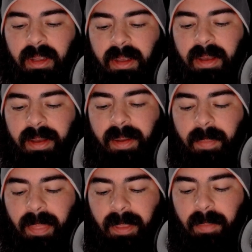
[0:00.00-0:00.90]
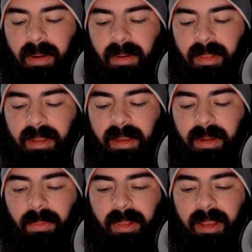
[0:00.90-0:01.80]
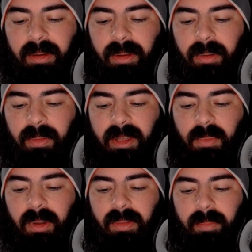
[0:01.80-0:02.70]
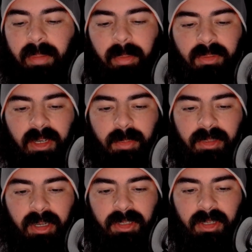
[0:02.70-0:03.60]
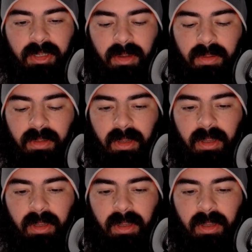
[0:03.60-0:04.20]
Apparently in Orlando, that's what public transportation is called.